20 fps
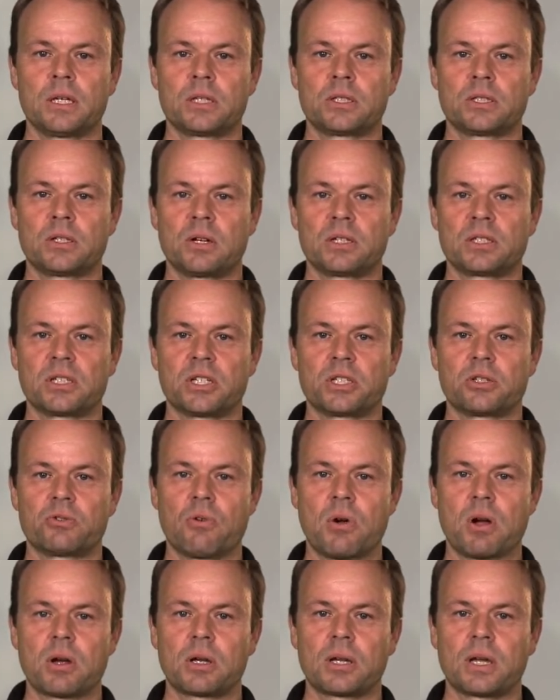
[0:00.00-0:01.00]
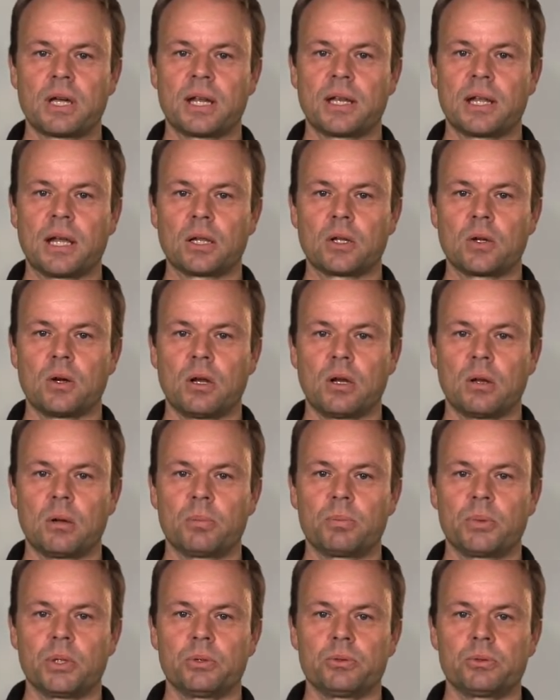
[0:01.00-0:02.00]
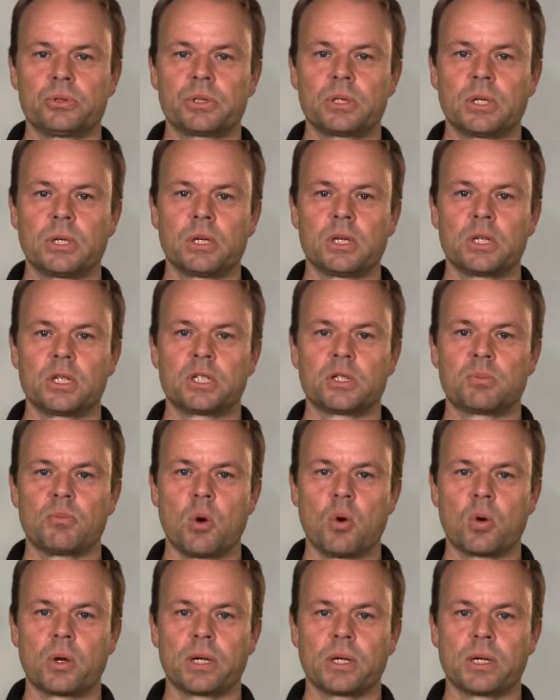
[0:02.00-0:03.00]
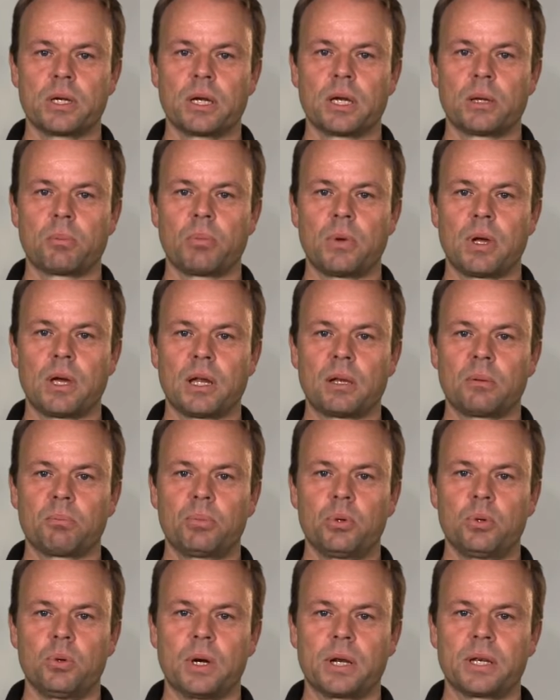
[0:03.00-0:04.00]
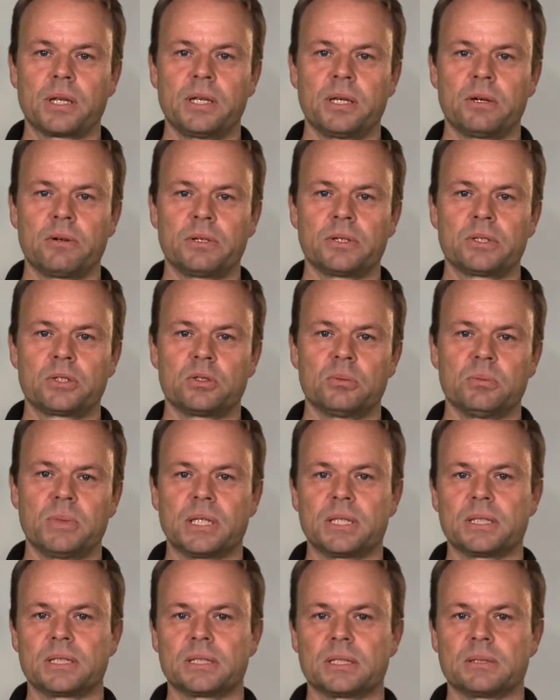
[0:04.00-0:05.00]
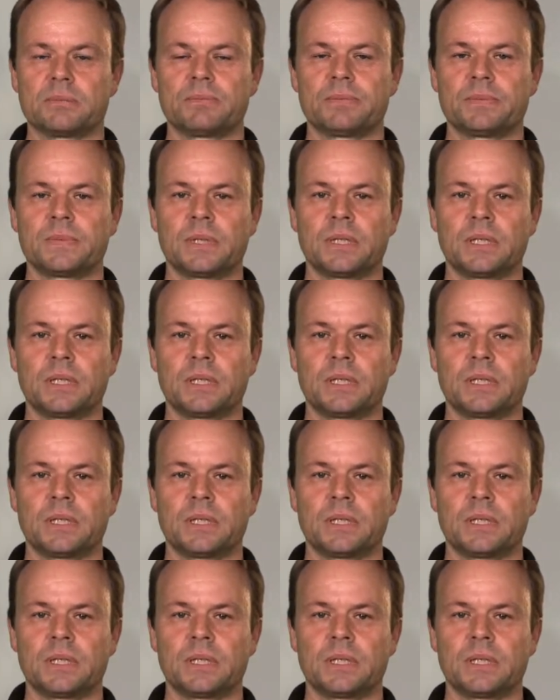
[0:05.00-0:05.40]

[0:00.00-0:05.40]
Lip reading: such as drug and alcohol abuse, smoking, and poor adherence to medicine.